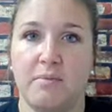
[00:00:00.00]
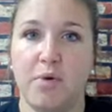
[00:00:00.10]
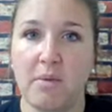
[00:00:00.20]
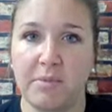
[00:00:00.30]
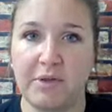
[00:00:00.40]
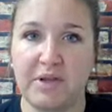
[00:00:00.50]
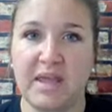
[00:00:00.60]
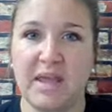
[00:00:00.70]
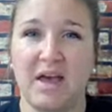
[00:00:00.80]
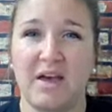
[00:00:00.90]

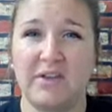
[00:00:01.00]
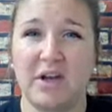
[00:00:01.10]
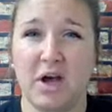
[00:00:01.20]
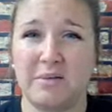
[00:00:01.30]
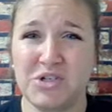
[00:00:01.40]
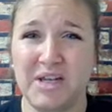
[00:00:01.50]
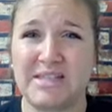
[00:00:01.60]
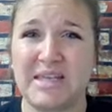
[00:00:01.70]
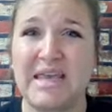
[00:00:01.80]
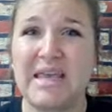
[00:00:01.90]
probability of an
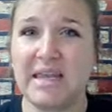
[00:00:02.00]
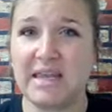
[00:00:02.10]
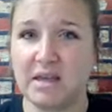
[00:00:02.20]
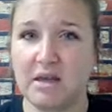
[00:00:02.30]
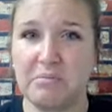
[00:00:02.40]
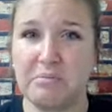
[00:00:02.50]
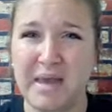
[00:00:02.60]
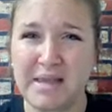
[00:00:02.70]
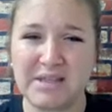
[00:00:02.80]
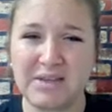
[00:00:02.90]
object hitting
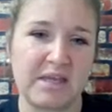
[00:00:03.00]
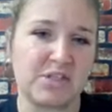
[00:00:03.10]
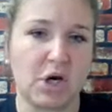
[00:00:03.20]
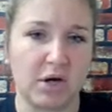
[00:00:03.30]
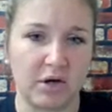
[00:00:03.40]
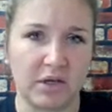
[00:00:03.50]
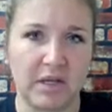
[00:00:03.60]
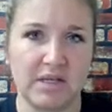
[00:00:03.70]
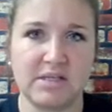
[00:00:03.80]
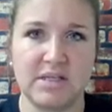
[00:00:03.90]
basically a
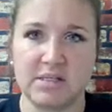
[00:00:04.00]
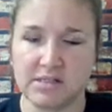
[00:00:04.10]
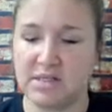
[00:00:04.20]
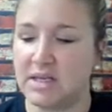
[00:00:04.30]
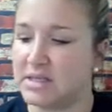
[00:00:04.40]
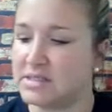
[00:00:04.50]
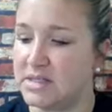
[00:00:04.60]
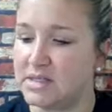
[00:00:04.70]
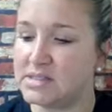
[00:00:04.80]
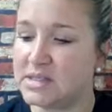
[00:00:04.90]
target in a
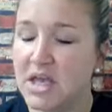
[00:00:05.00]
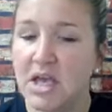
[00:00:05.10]
sense.